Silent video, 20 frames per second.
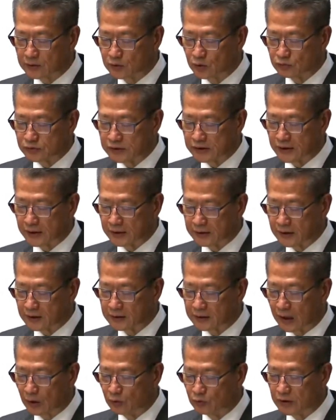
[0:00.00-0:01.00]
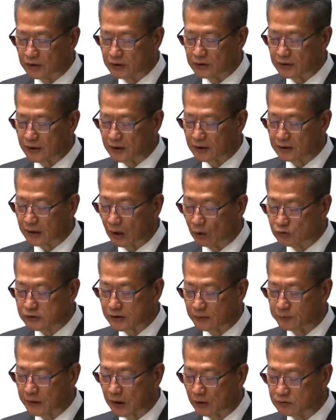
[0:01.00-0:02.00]
representing an increase
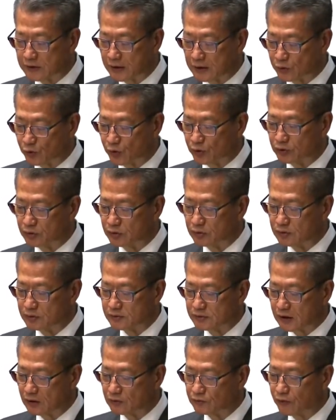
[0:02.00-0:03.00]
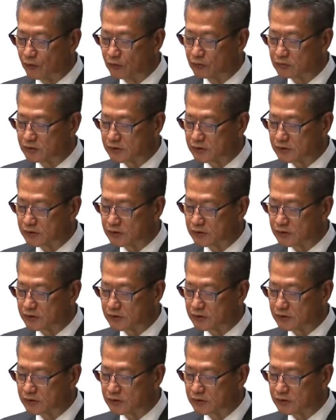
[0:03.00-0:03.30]
of over seven times.